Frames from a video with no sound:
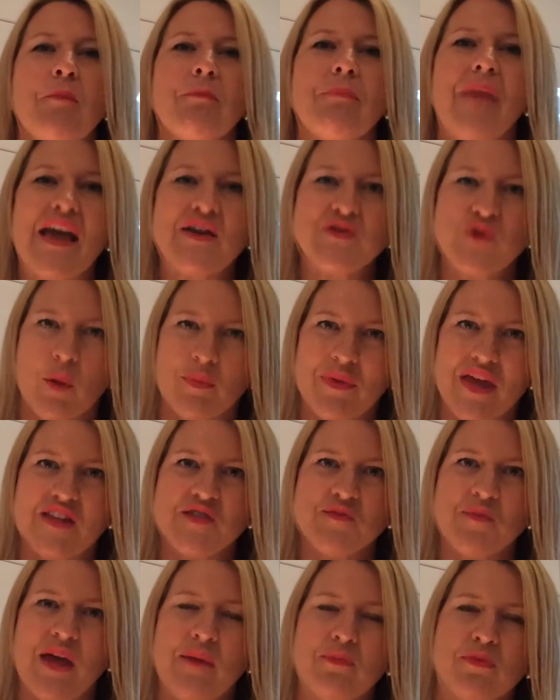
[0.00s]
BakeSwap
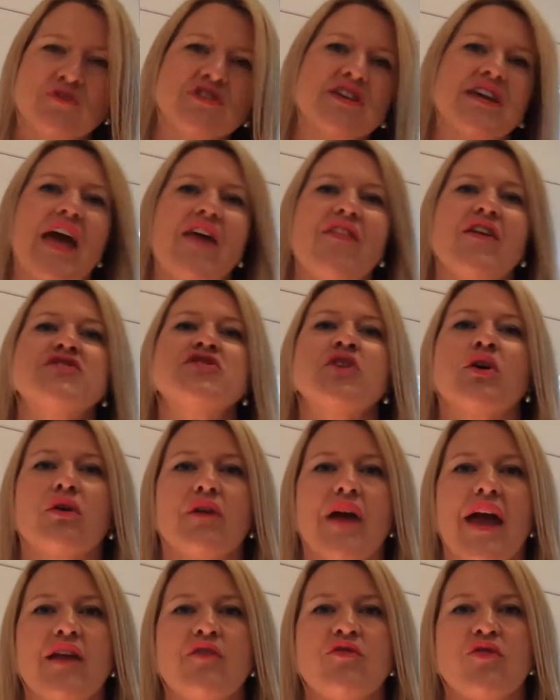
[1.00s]
gets people together to
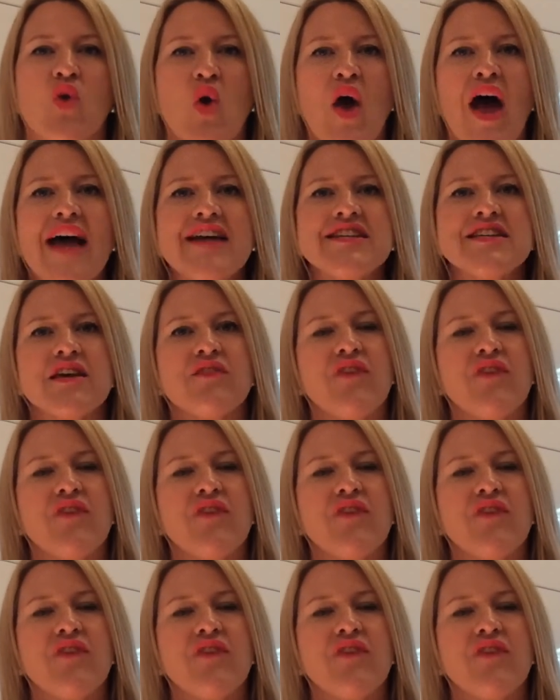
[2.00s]
create a variety